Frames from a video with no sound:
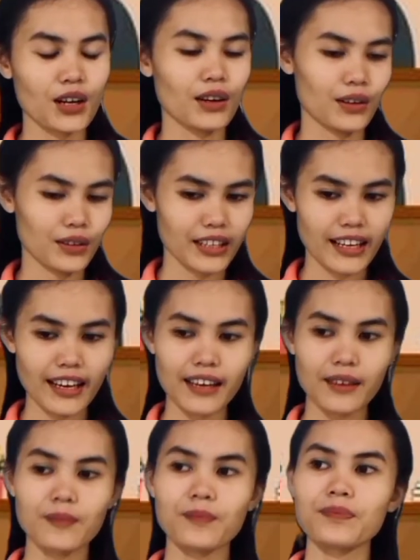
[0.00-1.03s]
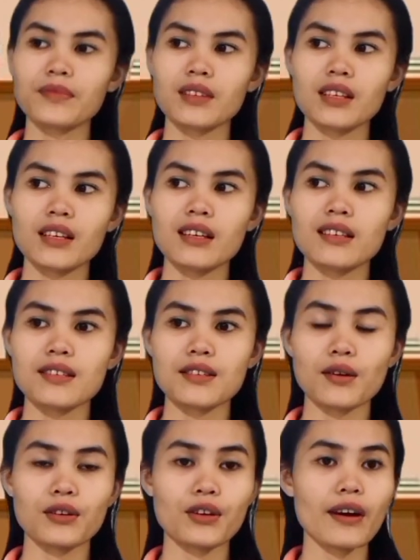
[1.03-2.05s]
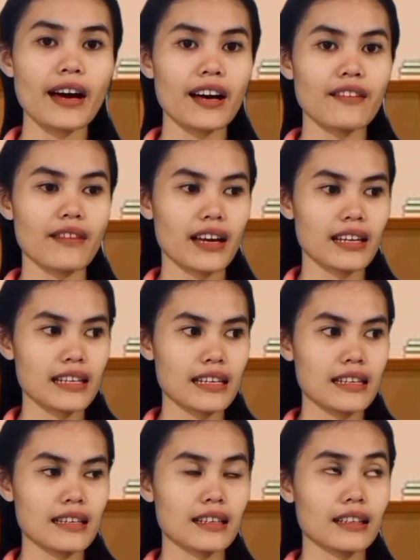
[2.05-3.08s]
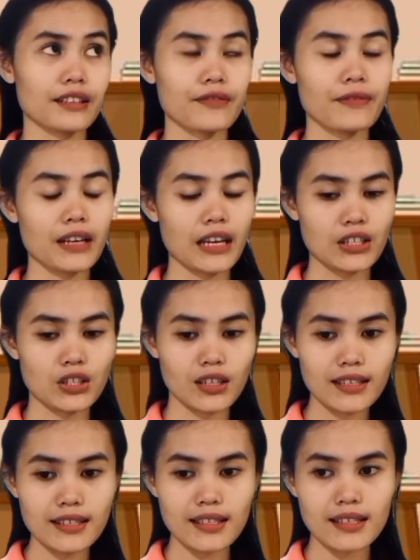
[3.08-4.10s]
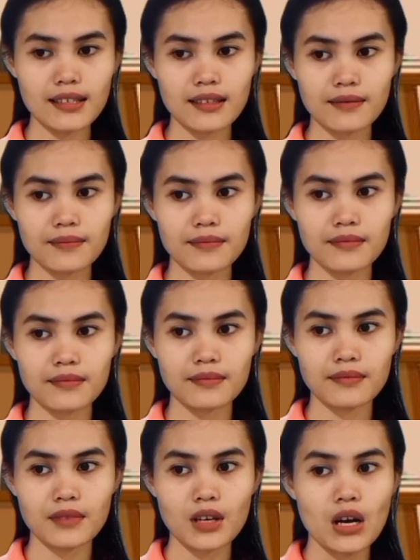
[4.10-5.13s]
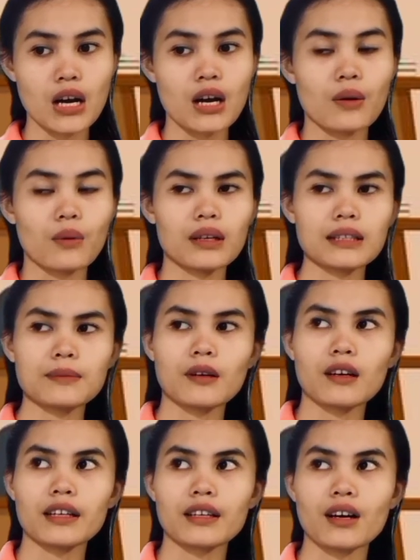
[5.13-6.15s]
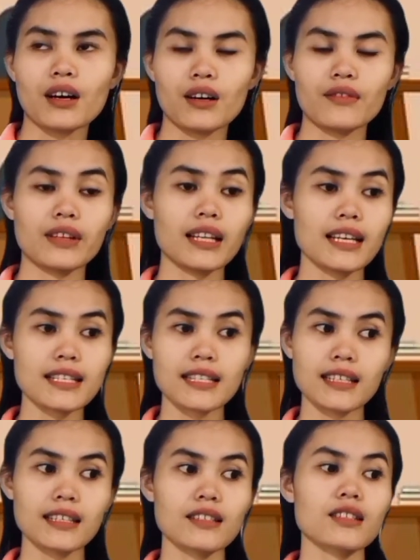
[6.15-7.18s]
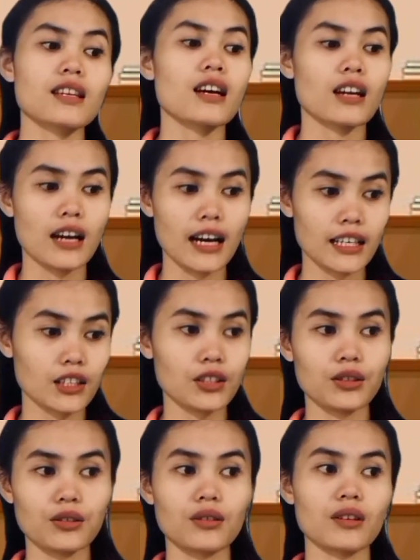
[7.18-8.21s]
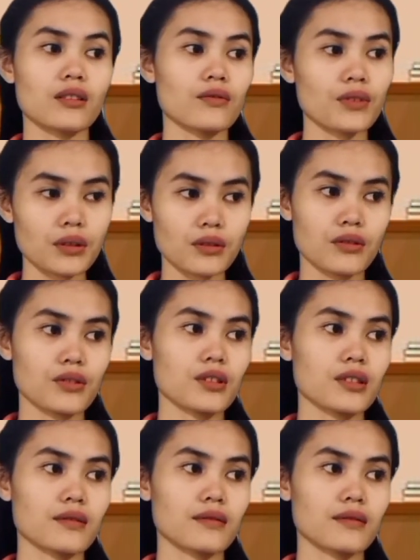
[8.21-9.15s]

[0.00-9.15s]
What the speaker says: Okay, so do you have any clarifications? What part of the lesson got you confused?